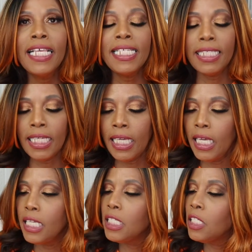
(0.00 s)
this
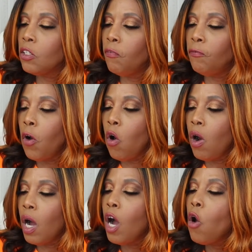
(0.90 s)
is
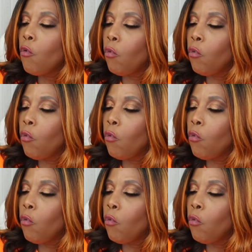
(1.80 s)
Sephora